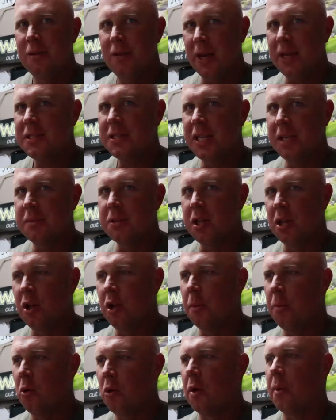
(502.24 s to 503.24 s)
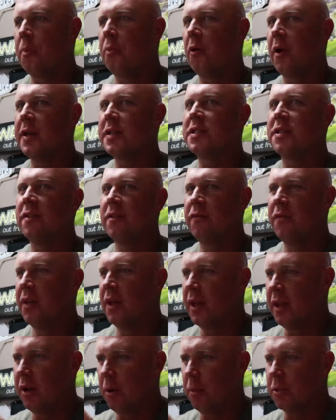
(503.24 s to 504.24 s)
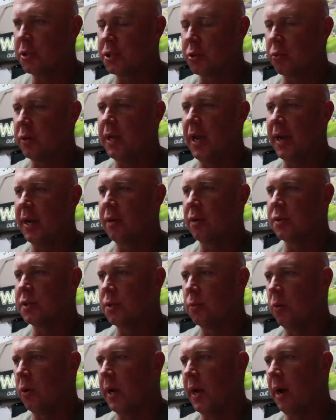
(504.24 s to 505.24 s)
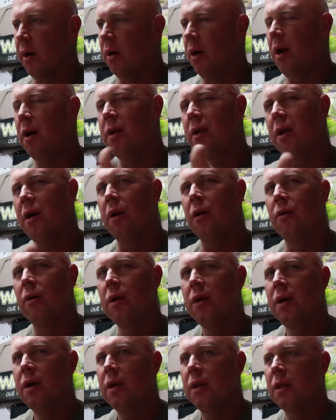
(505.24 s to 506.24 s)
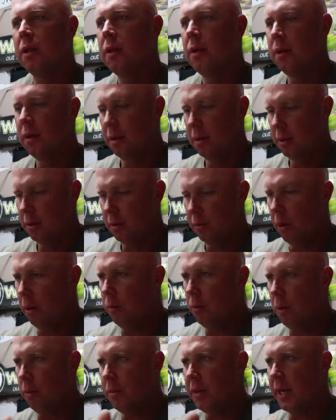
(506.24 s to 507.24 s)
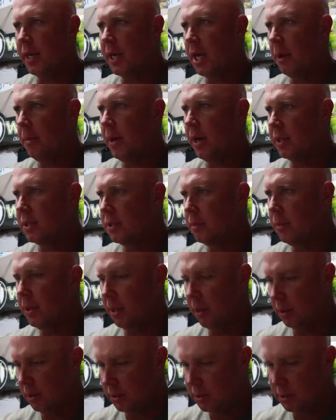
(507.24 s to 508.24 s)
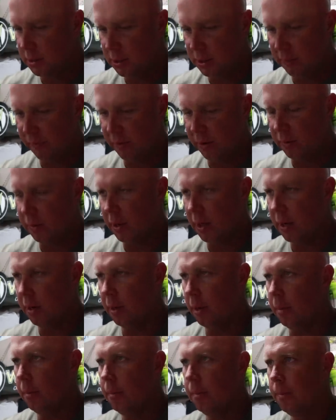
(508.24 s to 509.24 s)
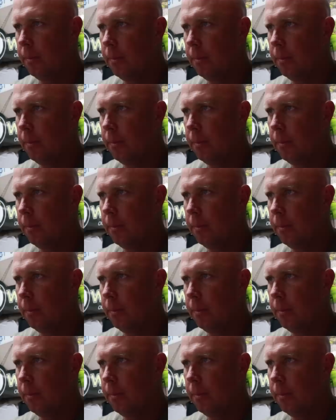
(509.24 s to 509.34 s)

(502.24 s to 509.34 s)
That seems a little more impressive than almost 3 acres in 1 hour. I don't know, what would that come out to be? Let's figure that up.